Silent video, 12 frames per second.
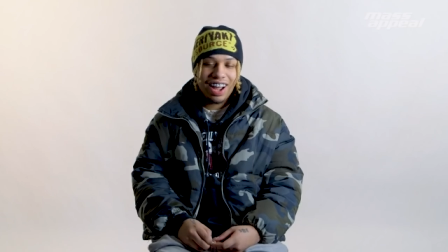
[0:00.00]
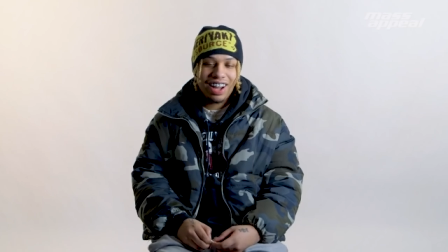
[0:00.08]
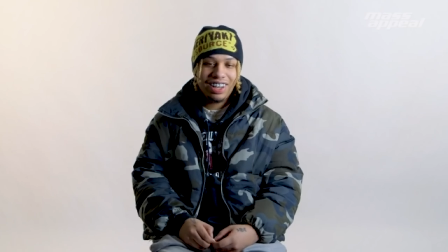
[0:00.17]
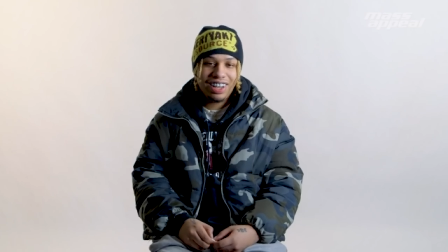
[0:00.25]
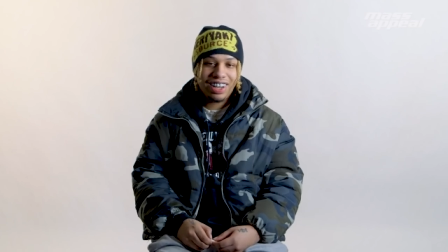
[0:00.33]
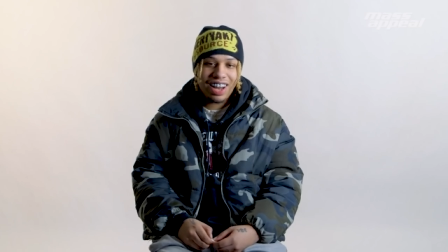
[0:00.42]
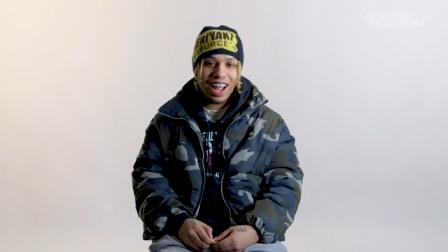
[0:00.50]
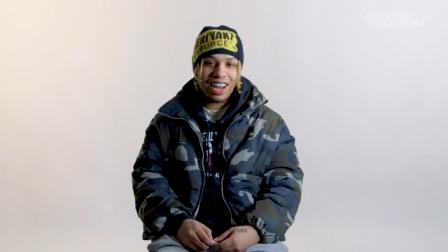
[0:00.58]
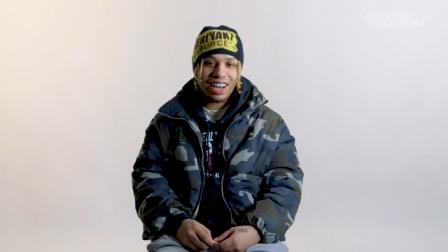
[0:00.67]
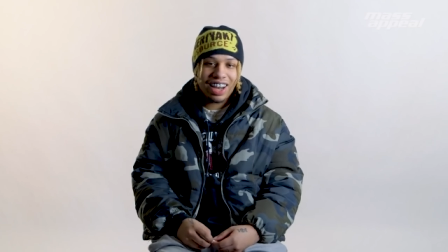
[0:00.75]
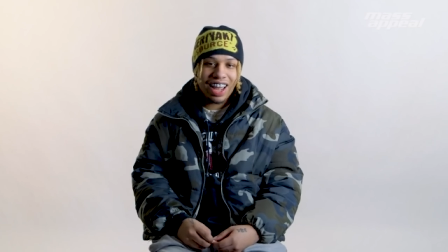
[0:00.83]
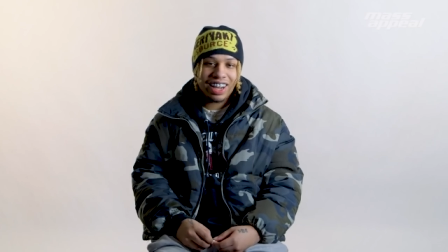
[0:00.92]
Other than
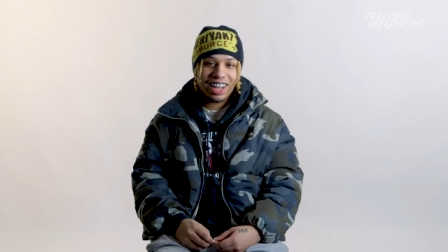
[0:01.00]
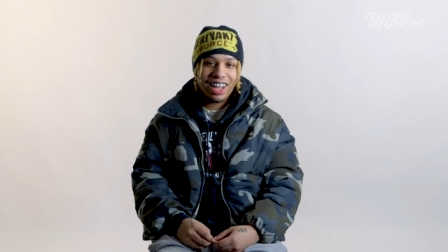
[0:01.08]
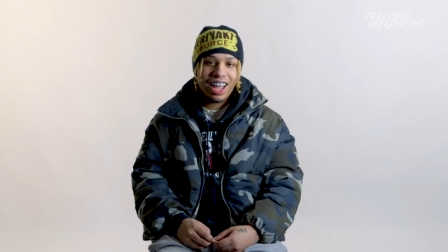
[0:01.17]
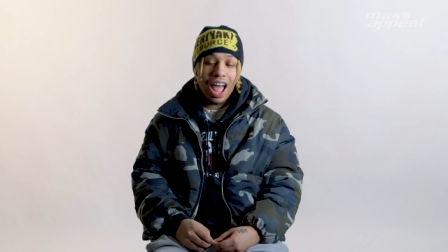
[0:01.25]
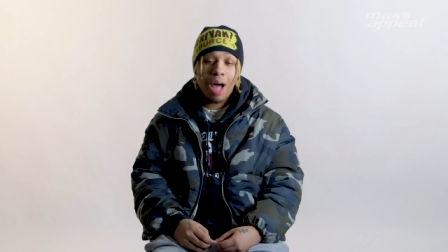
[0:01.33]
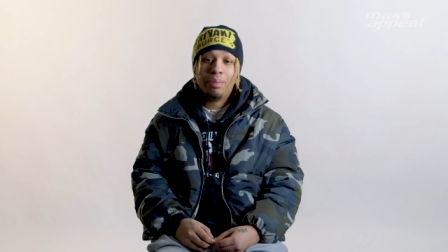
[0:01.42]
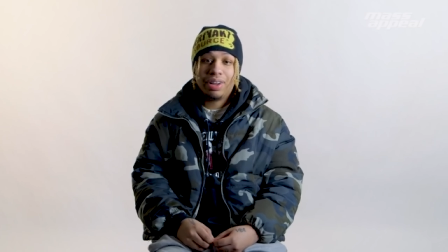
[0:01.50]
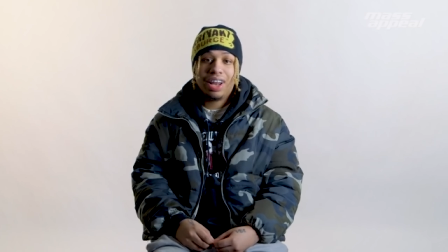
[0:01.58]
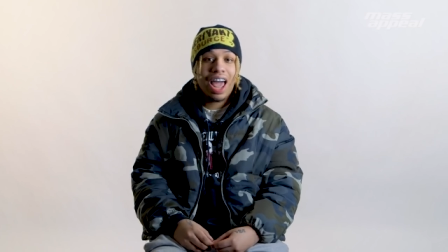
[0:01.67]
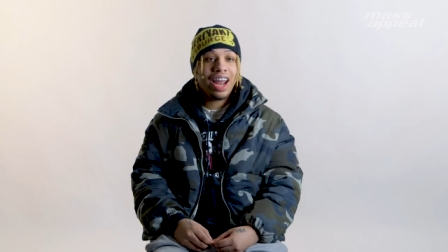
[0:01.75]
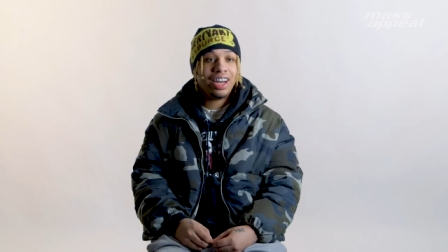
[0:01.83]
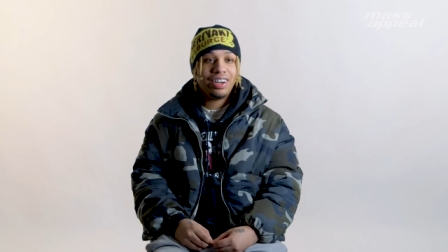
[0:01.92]
that, like, I'm
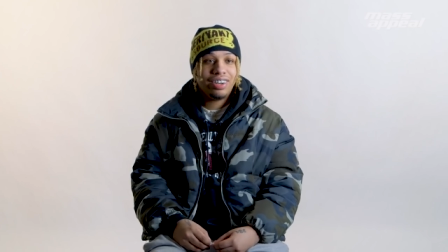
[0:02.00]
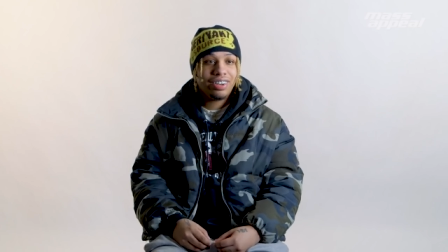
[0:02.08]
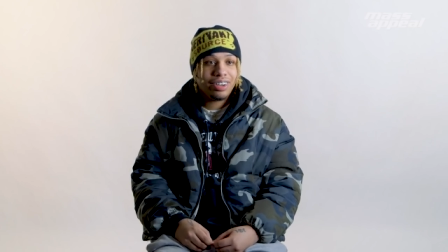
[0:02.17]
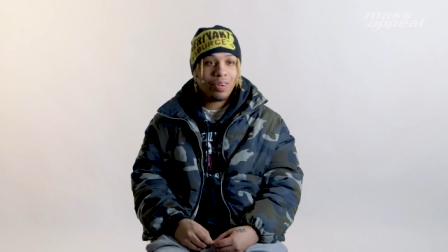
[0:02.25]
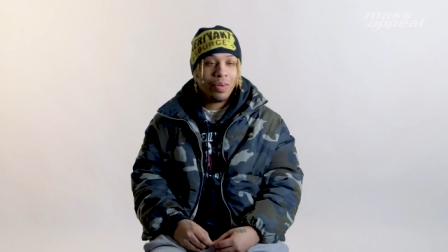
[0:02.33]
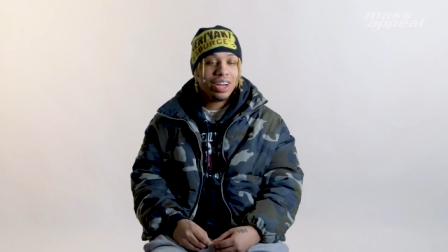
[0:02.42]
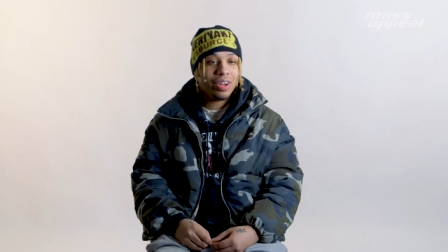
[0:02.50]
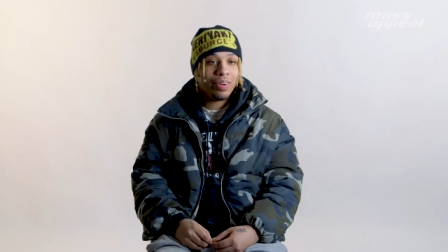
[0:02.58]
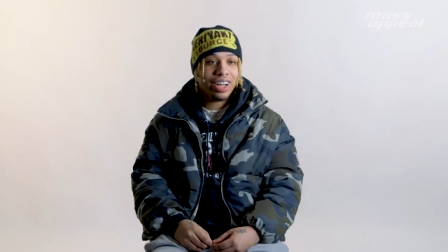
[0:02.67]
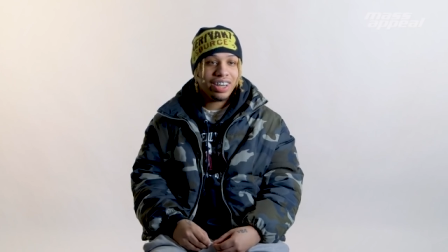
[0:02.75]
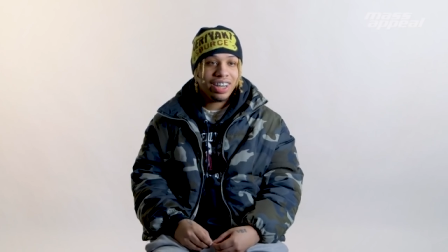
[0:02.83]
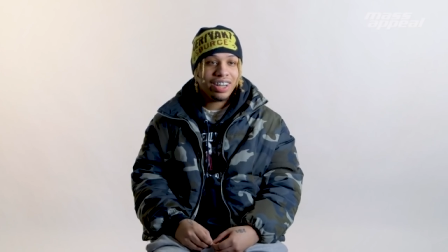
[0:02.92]
glad it went the
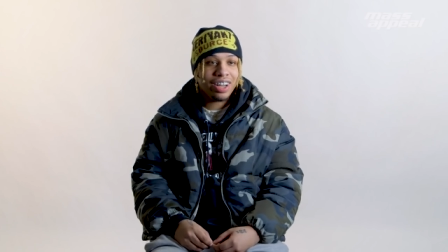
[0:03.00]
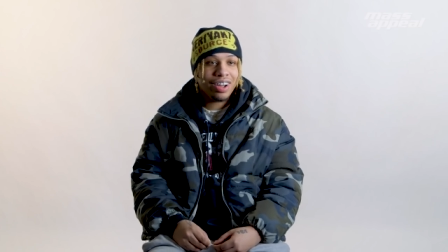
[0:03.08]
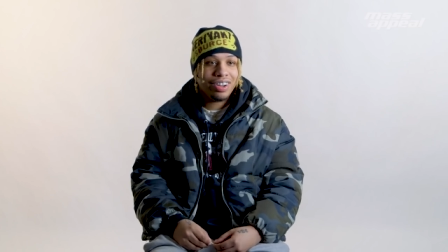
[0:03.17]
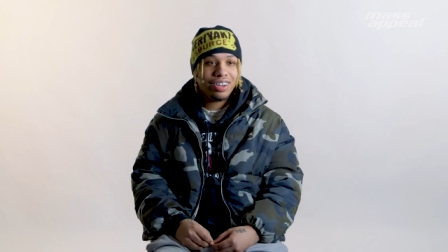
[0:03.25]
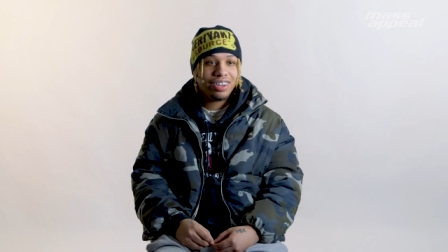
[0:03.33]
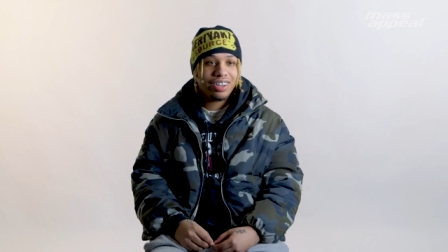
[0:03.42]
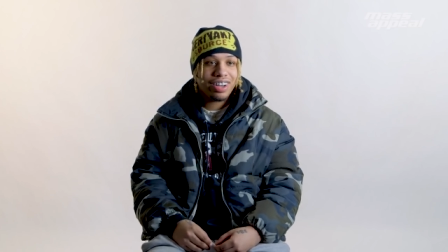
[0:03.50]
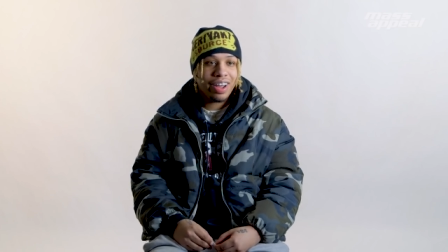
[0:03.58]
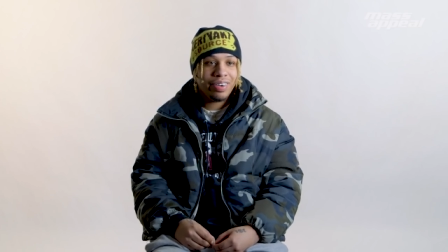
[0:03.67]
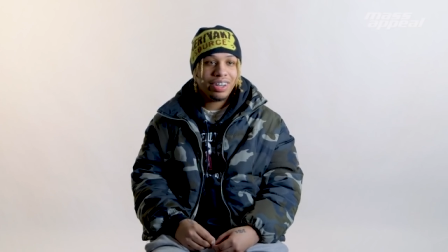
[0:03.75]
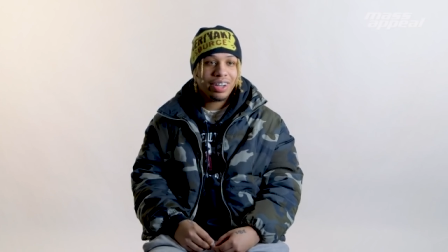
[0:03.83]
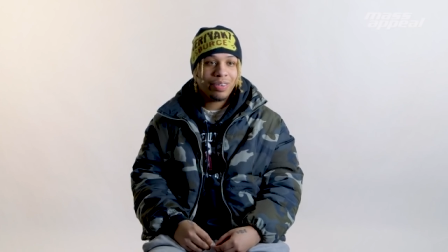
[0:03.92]
way it did though.
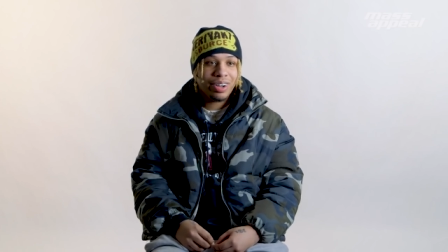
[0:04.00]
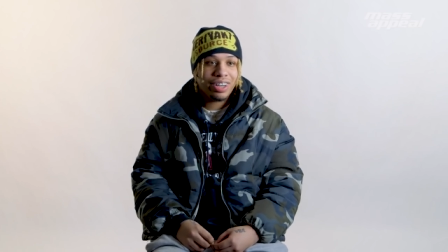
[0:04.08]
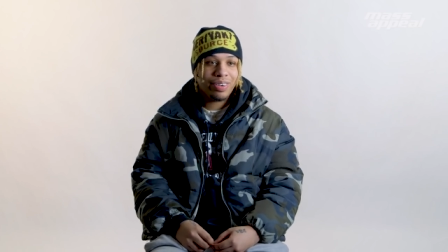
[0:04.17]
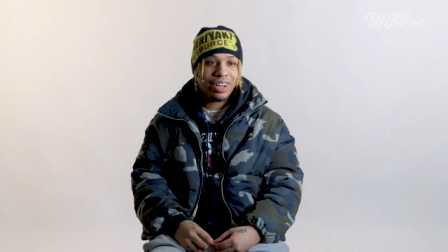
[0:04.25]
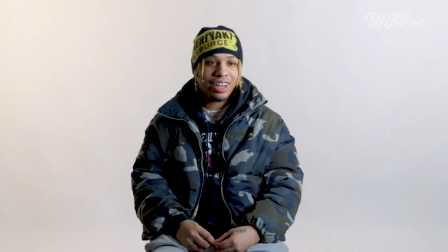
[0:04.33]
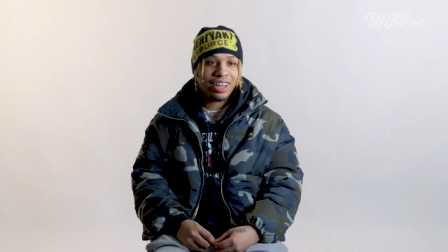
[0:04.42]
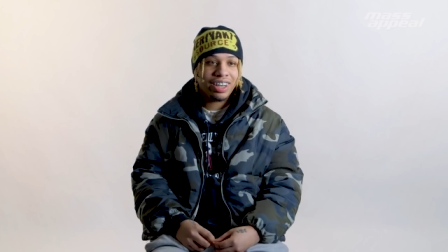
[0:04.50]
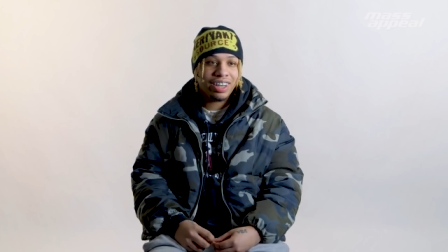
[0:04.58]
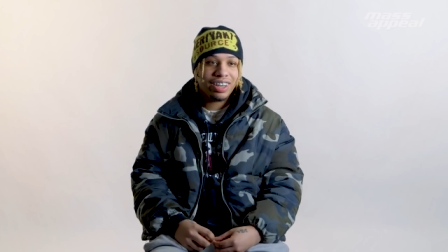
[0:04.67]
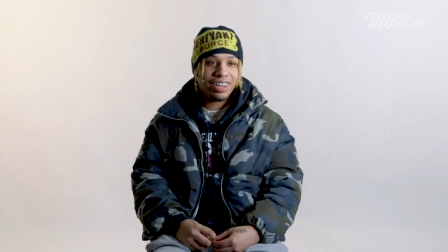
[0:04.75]
Everything went the way it did.